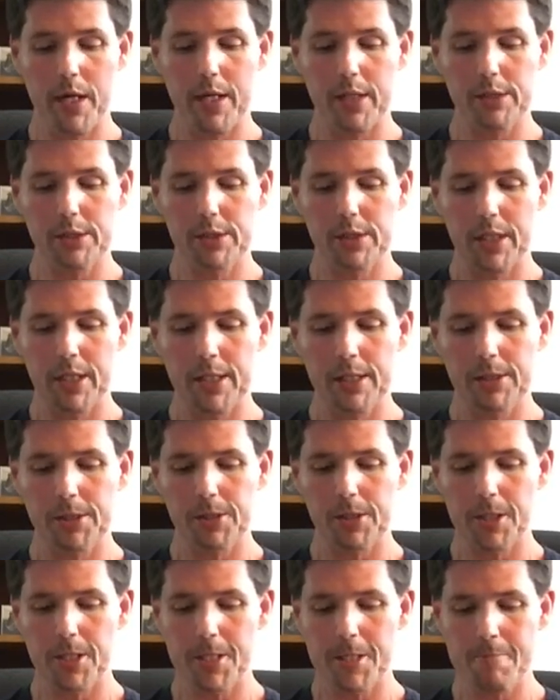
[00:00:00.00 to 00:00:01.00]
It says,
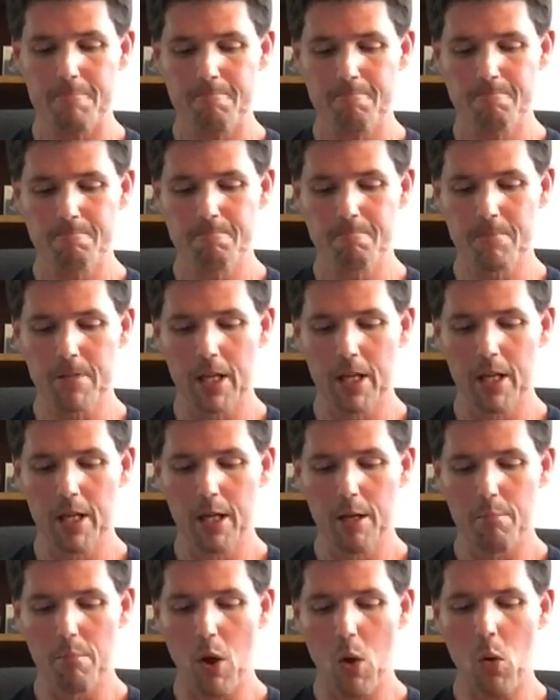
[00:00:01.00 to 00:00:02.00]

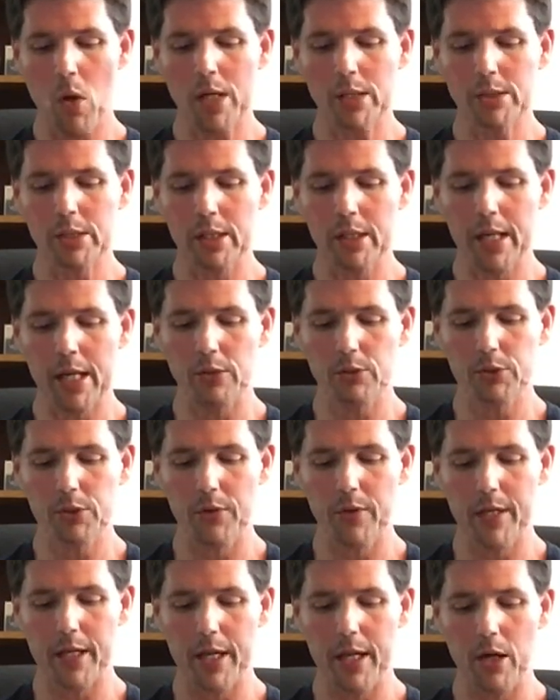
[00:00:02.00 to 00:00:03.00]
Boaz announced to
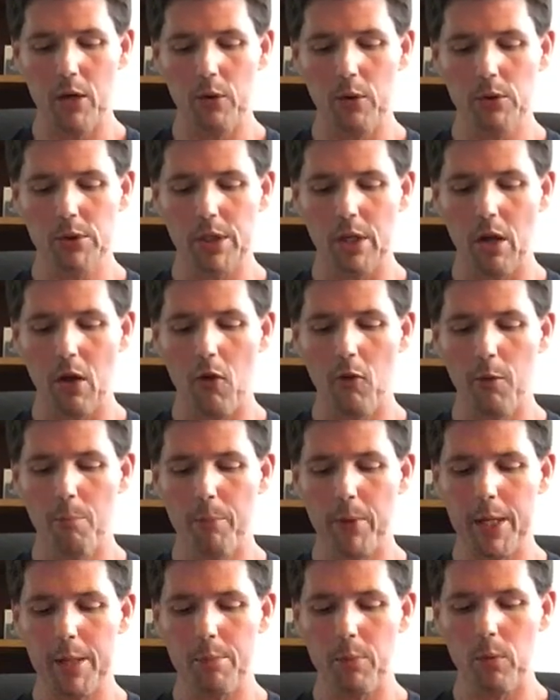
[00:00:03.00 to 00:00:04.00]
the elders and all the
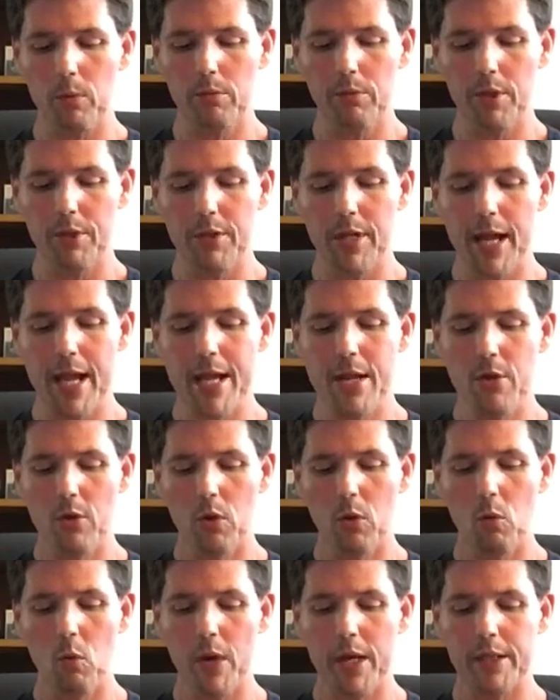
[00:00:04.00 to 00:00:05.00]
people, today you
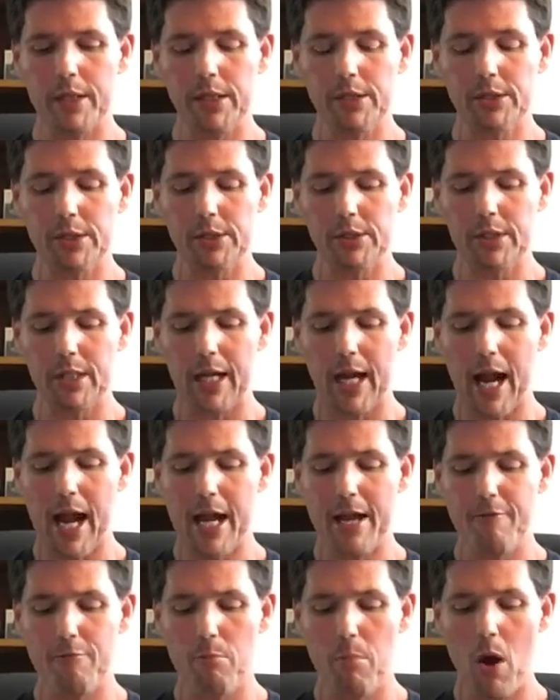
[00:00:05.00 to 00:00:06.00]
are witnesses that I
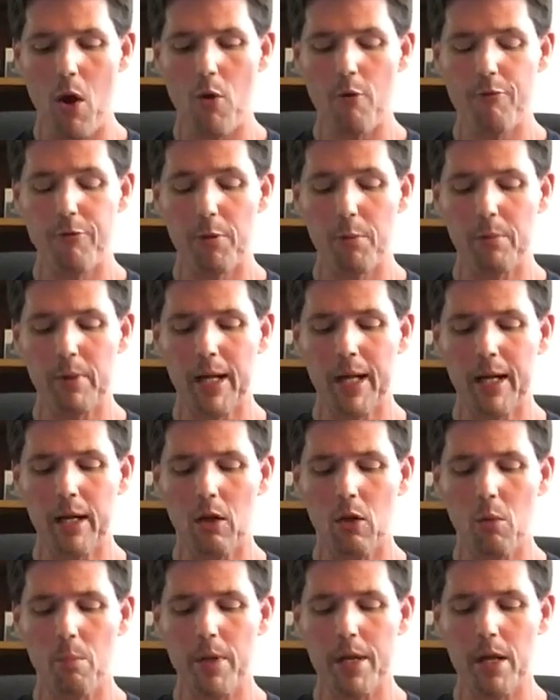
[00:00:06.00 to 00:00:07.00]
have bought from
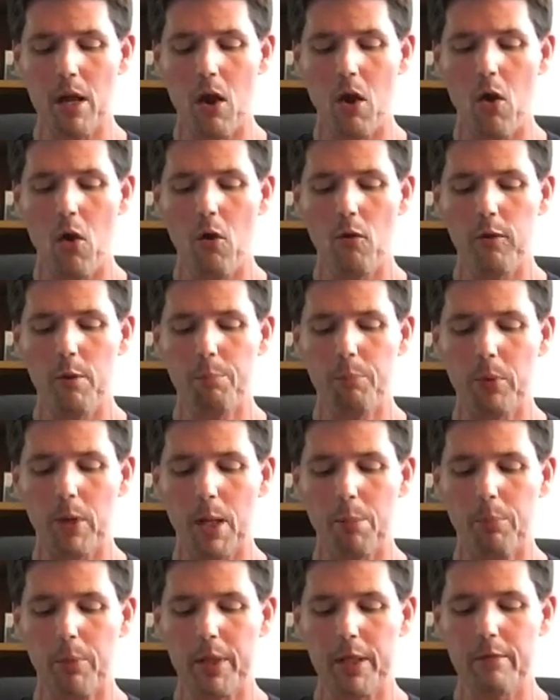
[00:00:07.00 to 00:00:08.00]
Naomi all the
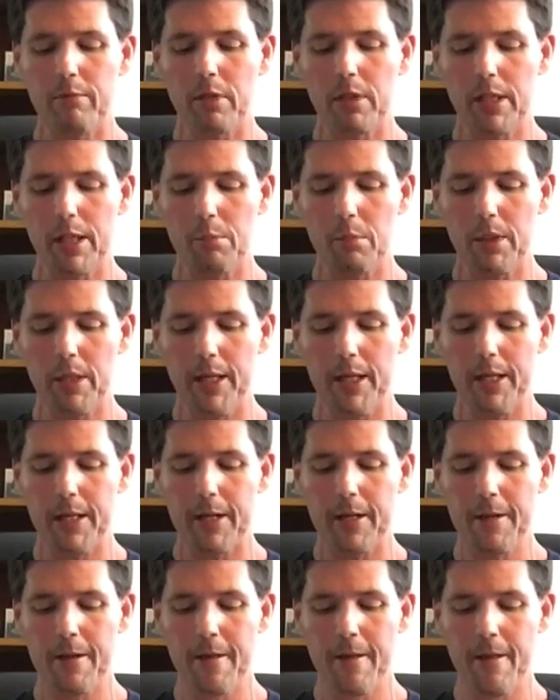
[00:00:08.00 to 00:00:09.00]
property of Elimelech,
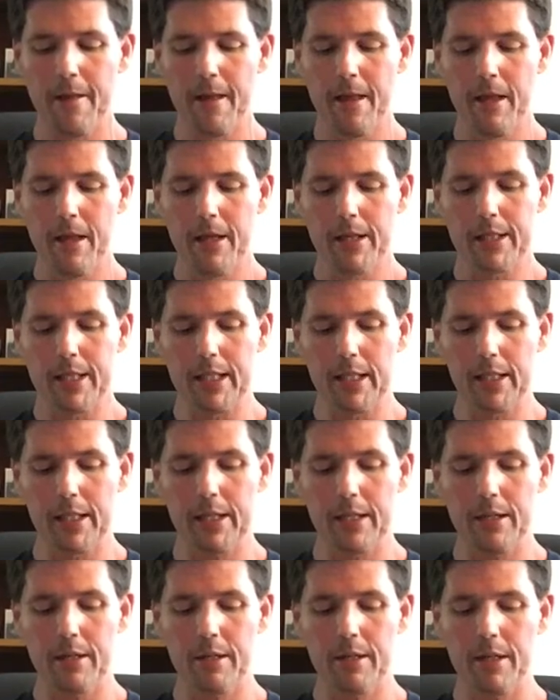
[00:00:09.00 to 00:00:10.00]

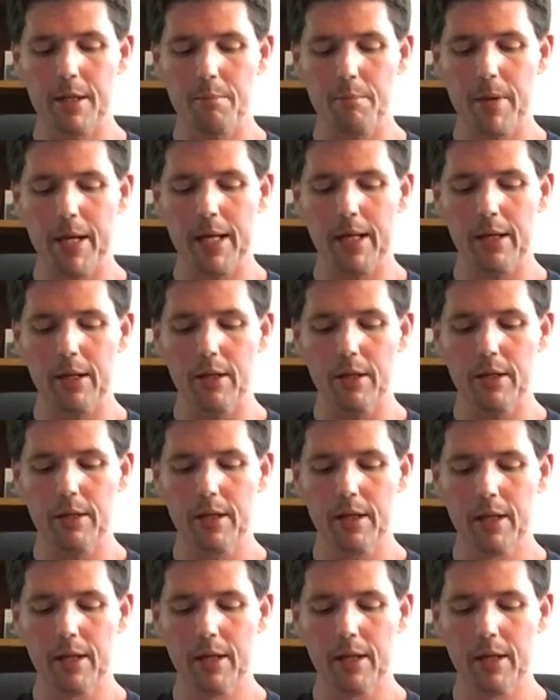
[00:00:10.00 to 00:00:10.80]
Kilion, and Mahlon.